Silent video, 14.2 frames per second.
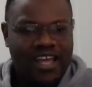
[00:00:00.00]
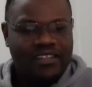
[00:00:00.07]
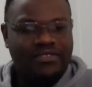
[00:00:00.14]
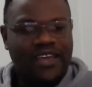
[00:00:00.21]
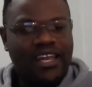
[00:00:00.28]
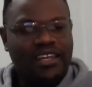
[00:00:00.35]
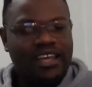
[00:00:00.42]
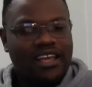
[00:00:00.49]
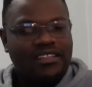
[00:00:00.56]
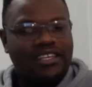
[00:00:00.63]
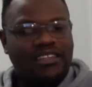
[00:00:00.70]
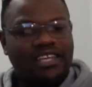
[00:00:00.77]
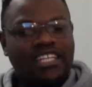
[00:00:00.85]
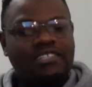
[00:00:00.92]
Then
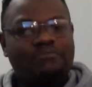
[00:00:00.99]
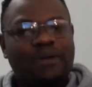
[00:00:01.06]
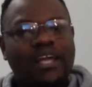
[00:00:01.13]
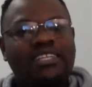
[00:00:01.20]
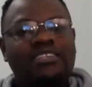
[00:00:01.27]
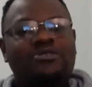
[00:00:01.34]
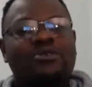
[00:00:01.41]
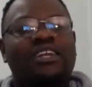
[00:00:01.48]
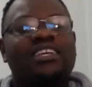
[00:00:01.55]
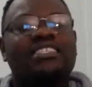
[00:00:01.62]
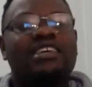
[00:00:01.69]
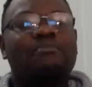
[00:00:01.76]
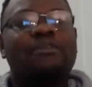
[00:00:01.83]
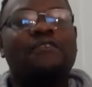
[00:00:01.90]
the third part is on
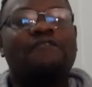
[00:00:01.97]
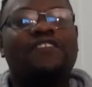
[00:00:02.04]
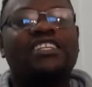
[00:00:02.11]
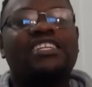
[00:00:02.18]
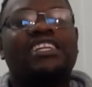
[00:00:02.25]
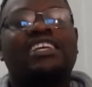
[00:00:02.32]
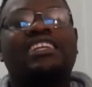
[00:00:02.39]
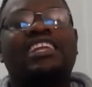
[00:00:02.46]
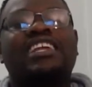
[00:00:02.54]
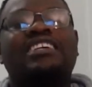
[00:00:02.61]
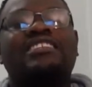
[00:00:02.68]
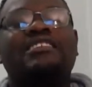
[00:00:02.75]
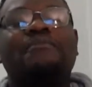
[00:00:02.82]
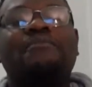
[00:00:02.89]
exemplification, and
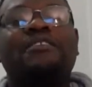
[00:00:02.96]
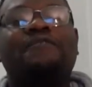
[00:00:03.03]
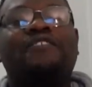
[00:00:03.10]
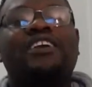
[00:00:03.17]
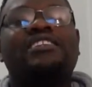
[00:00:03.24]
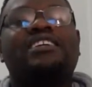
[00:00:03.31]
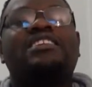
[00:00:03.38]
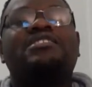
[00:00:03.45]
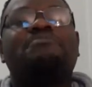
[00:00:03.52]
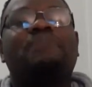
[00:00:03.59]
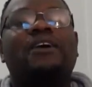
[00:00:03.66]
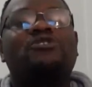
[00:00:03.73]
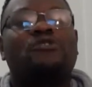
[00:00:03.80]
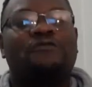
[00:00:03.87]
exemplification is
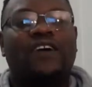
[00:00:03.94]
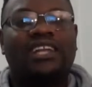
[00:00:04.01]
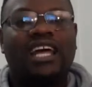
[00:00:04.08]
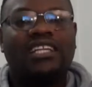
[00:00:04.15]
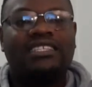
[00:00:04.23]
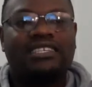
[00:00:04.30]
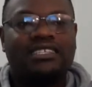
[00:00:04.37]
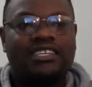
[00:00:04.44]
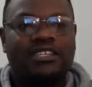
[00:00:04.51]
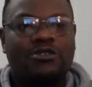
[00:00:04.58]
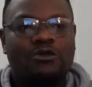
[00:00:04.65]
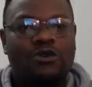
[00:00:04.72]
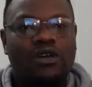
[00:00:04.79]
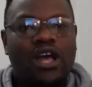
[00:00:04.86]
part of analysis
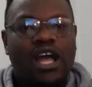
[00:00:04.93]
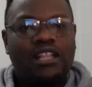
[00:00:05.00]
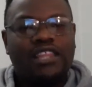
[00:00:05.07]
as well.